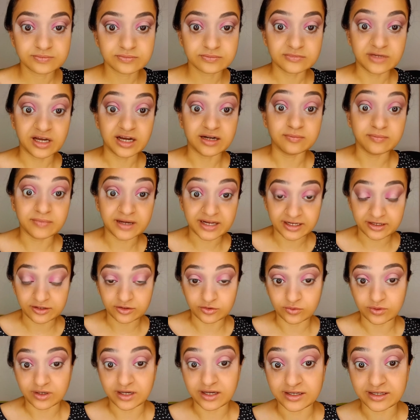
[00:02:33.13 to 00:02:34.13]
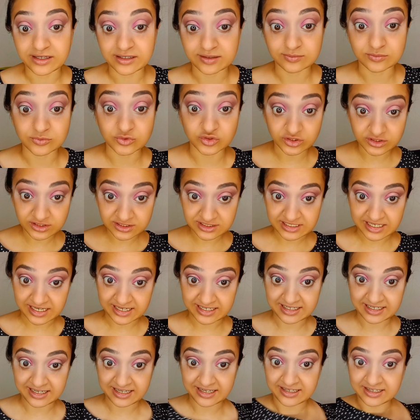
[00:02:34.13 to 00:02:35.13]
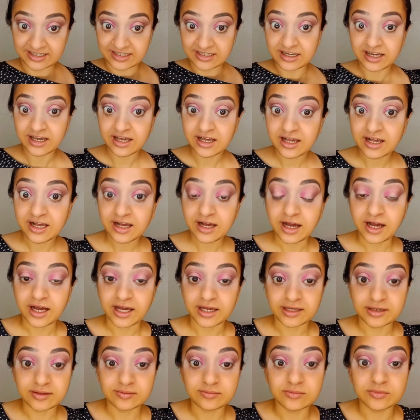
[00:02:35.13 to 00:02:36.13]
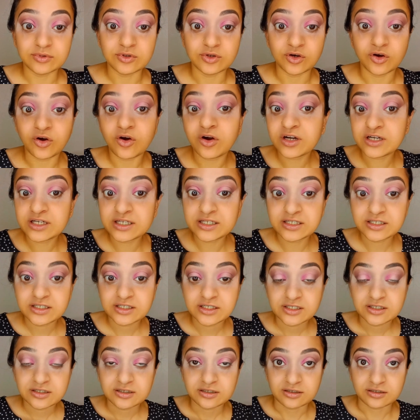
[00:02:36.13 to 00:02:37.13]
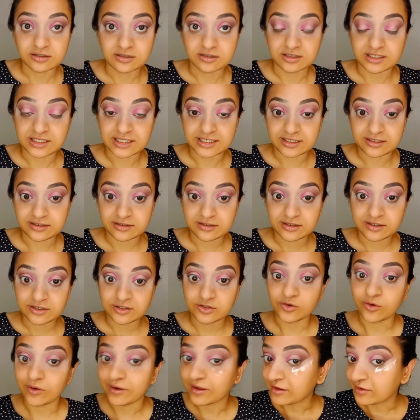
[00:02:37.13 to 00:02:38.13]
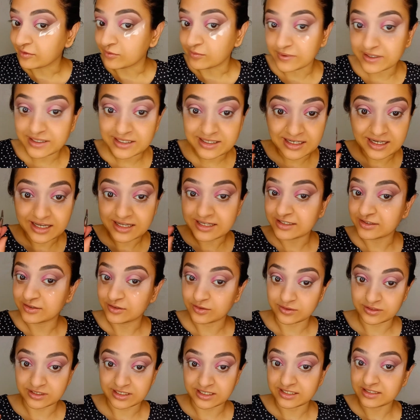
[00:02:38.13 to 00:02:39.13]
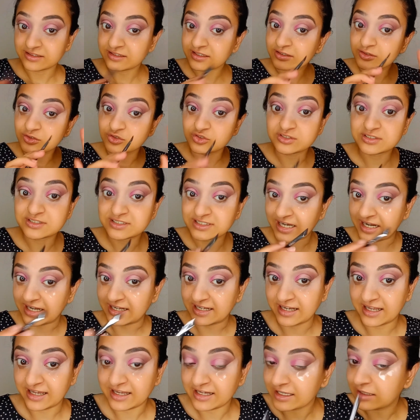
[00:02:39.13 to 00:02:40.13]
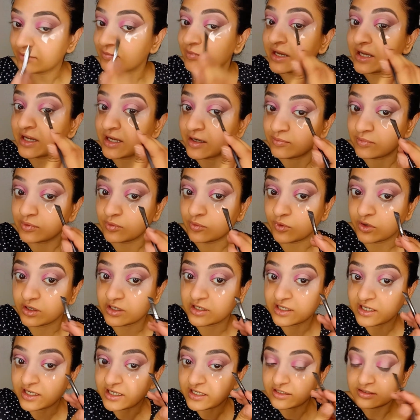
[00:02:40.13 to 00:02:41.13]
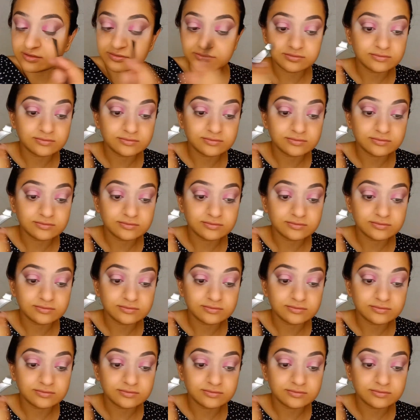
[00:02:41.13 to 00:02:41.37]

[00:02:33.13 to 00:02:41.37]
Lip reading: And mind you, I am just tightlining. I am not like drawing a wing liner or anything, just tightlining my upper waterline.